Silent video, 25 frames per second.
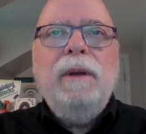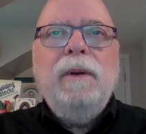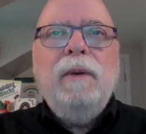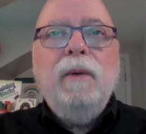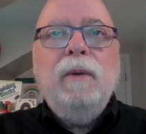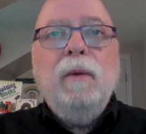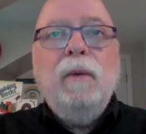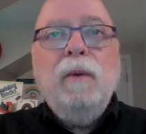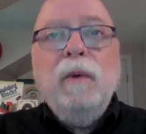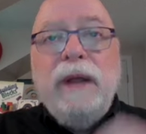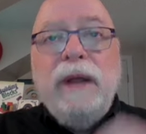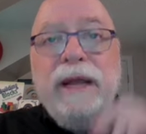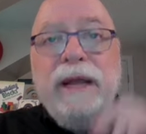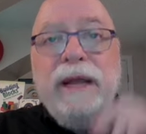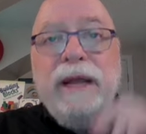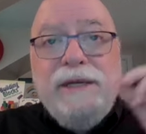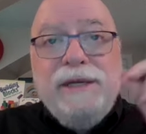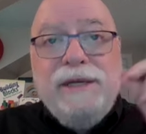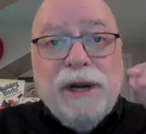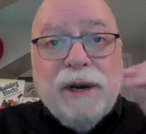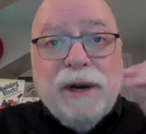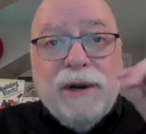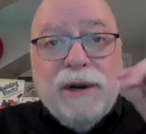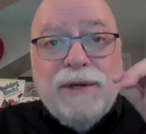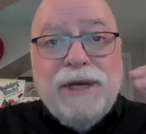
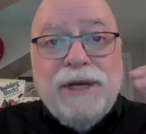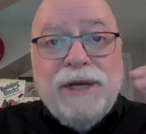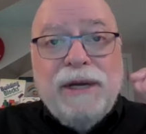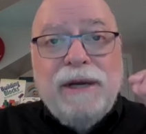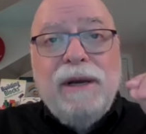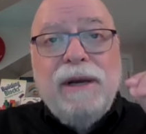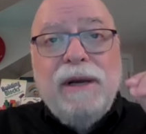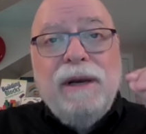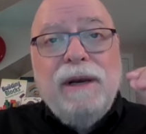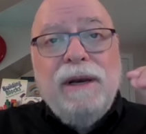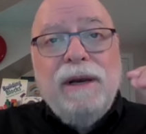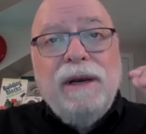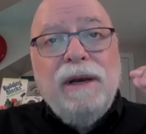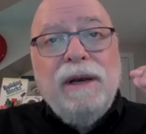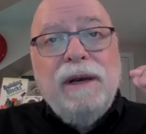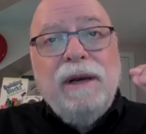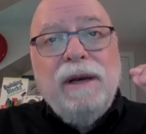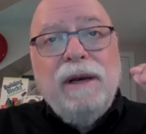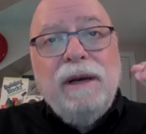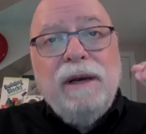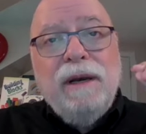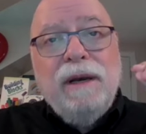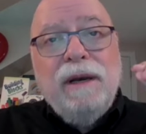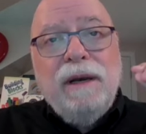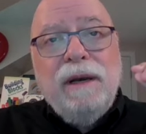research it
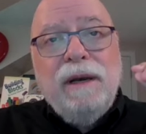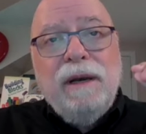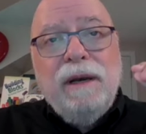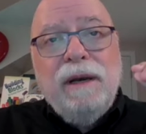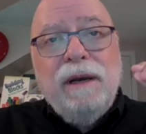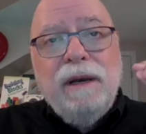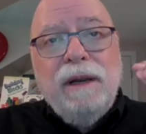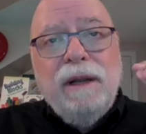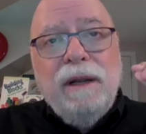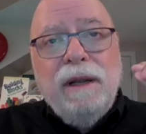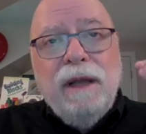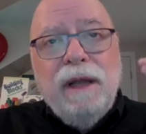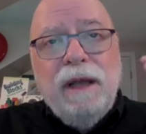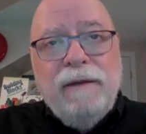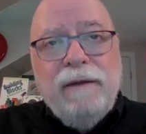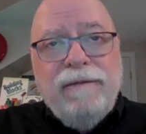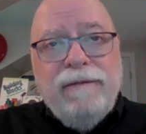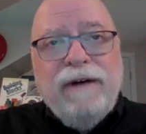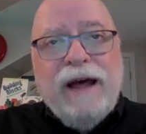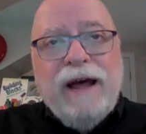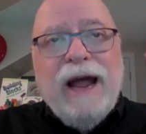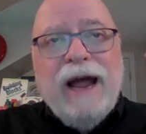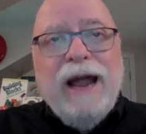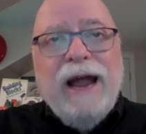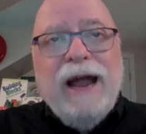
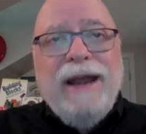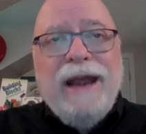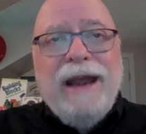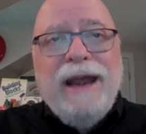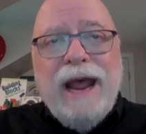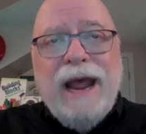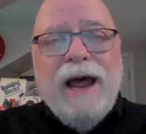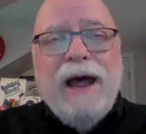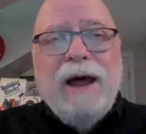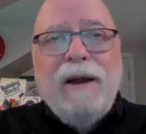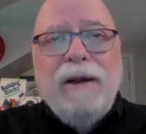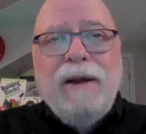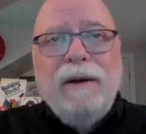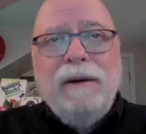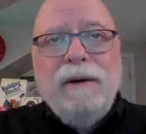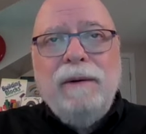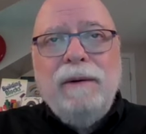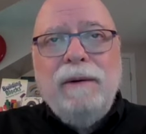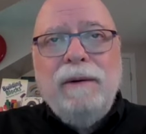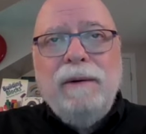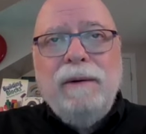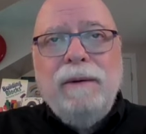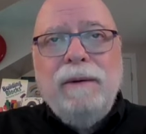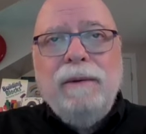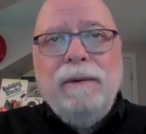and find out
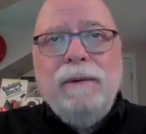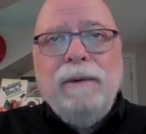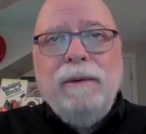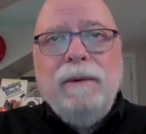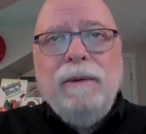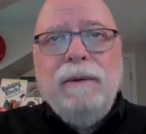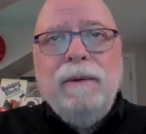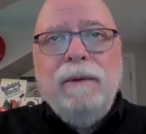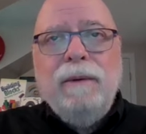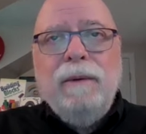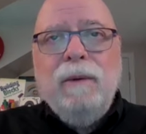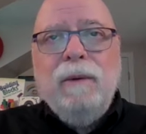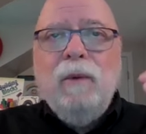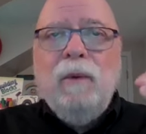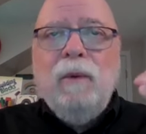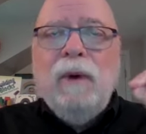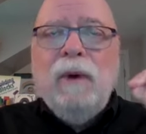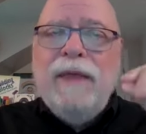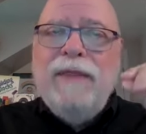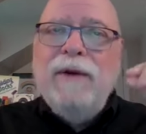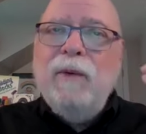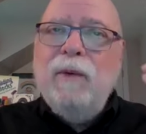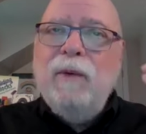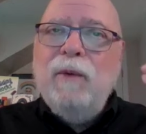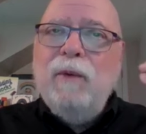
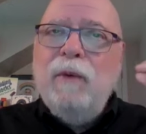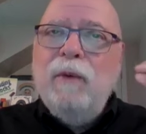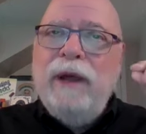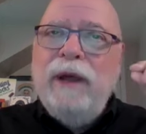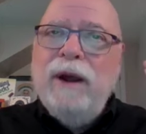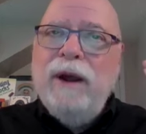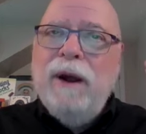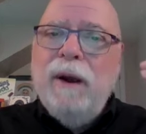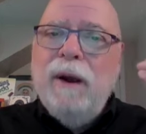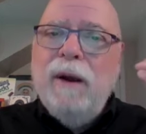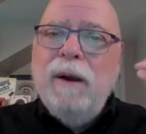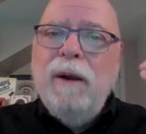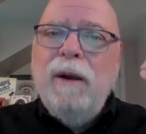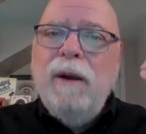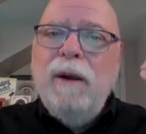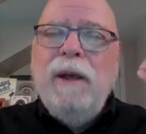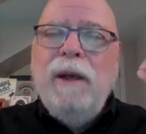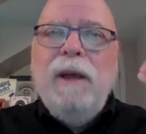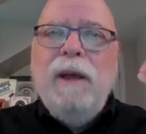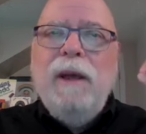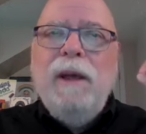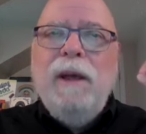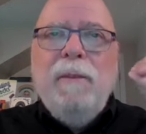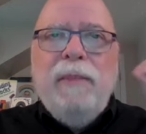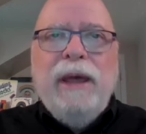whether we are
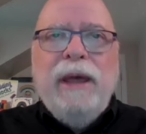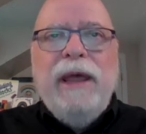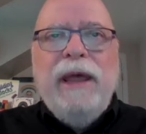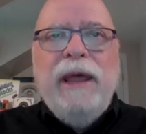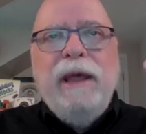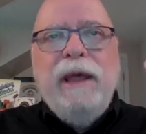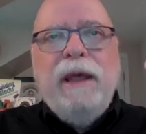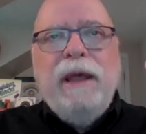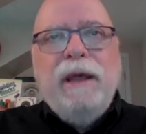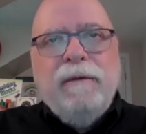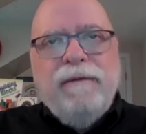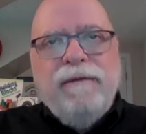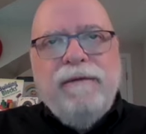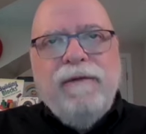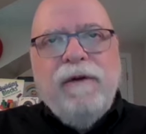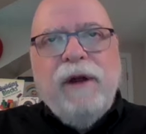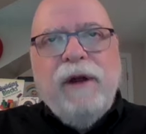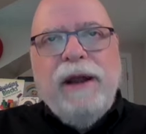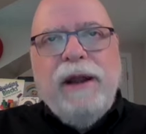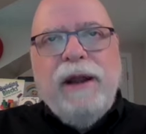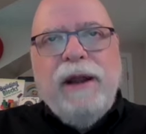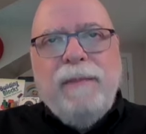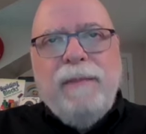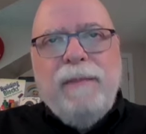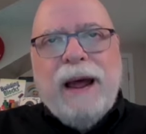being
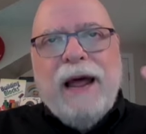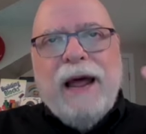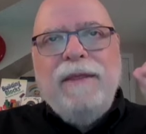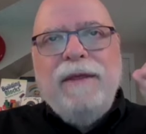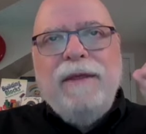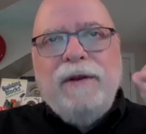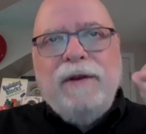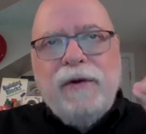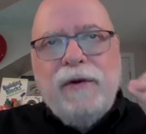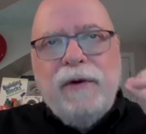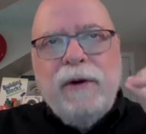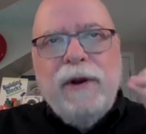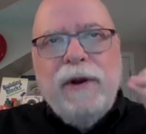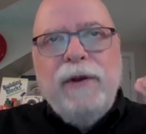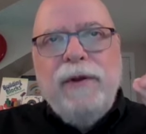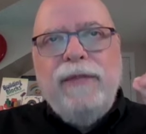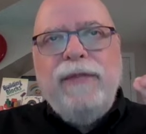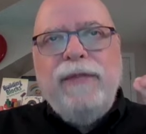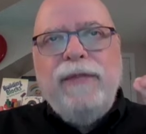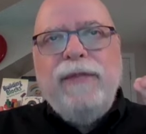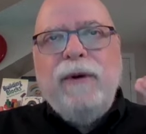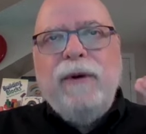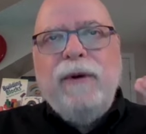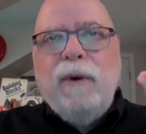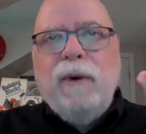confronted by the
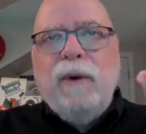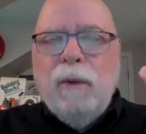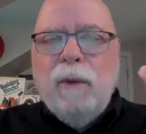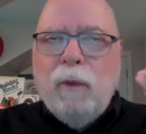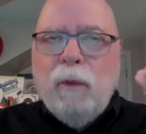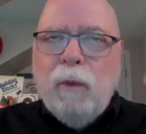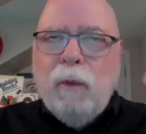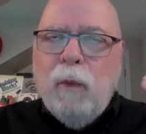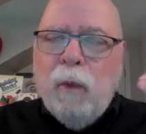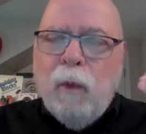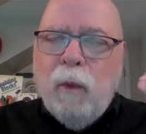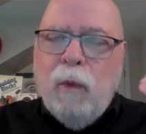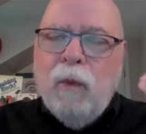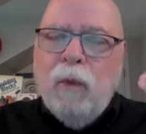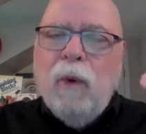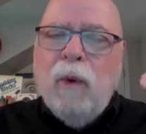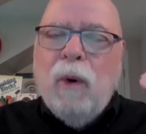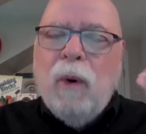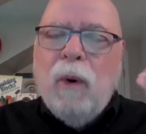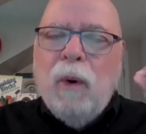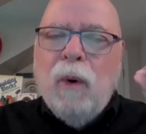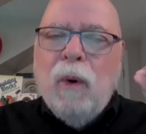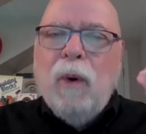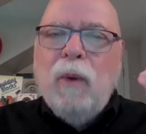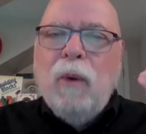truth or
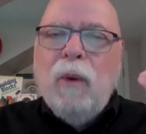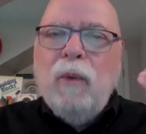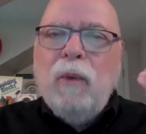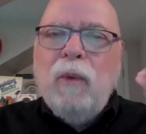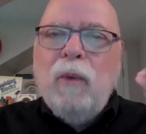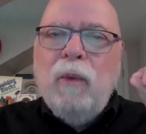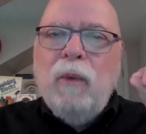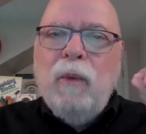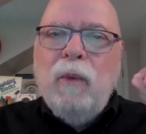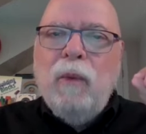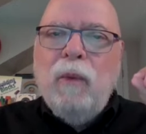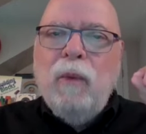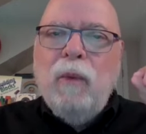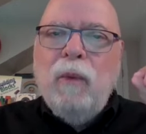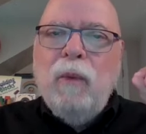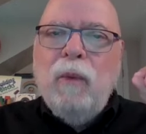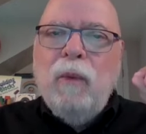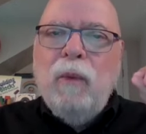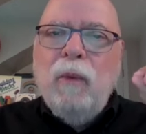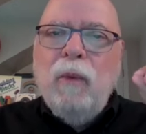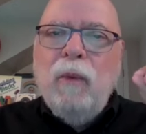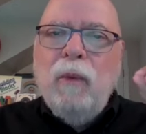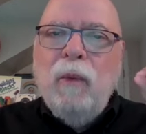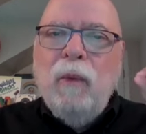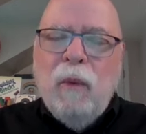or
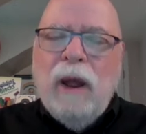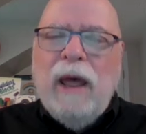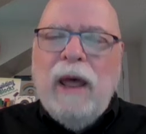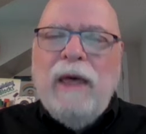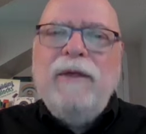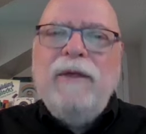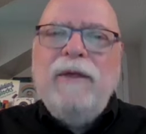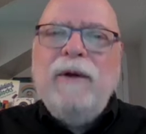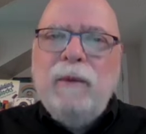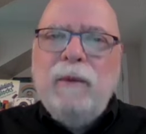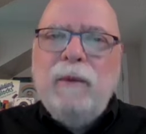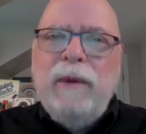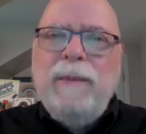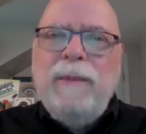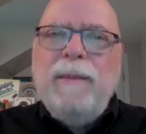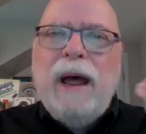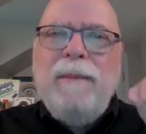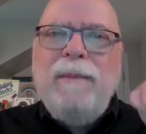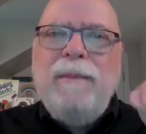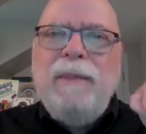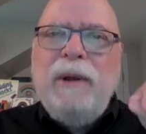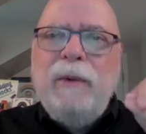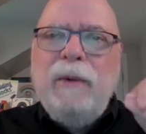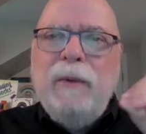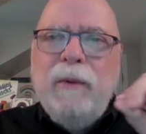whether we
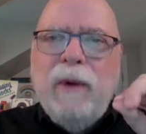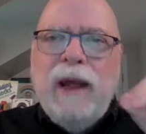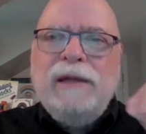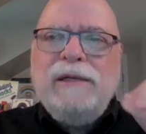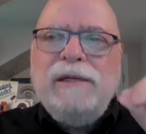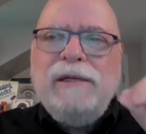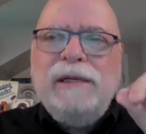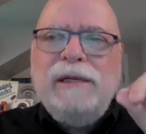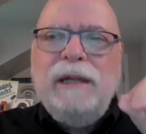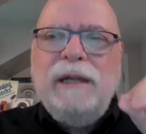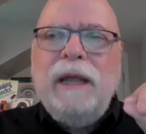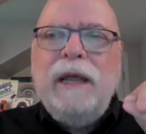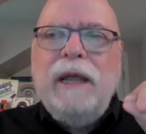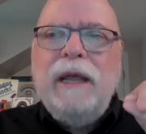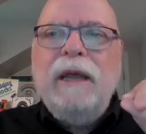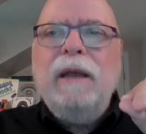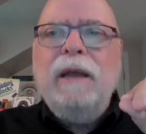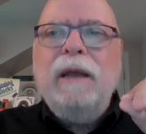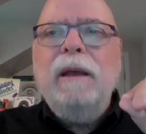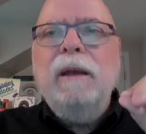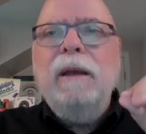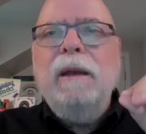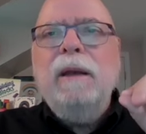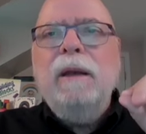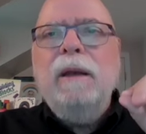might be wrestling
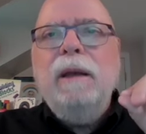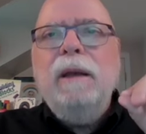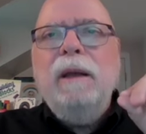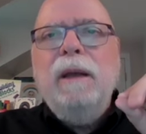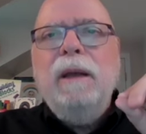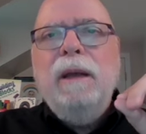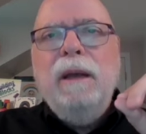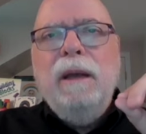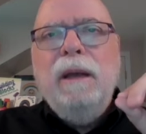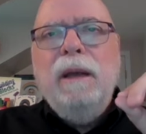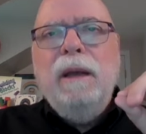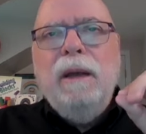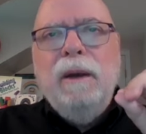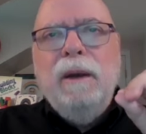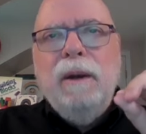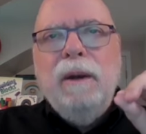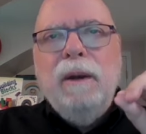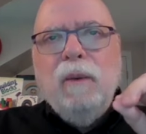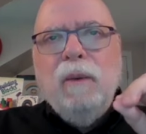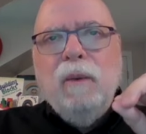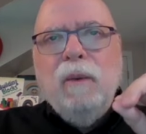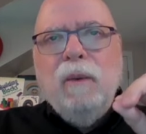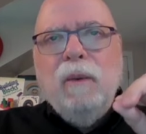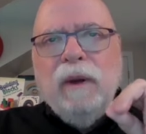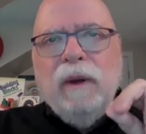
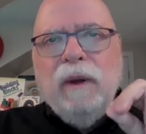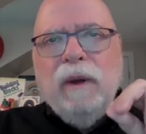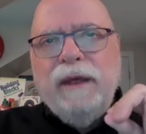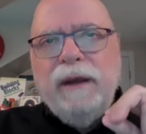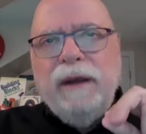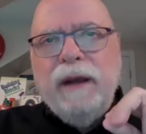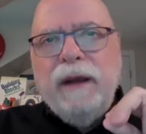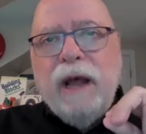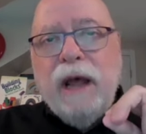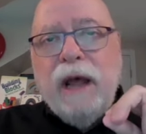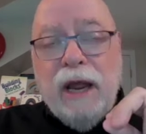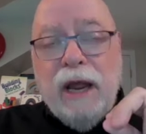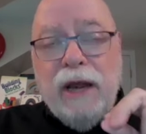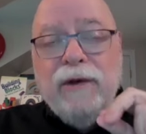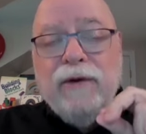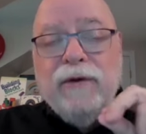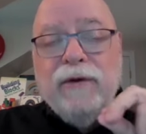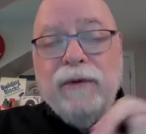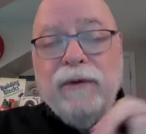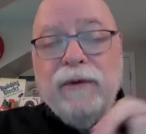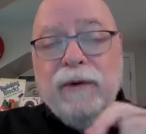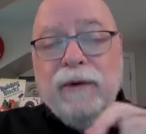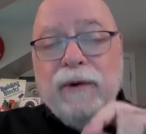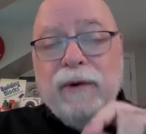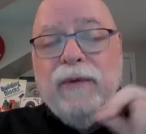with an
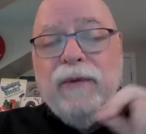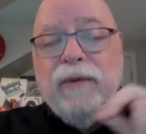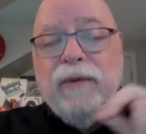untruth.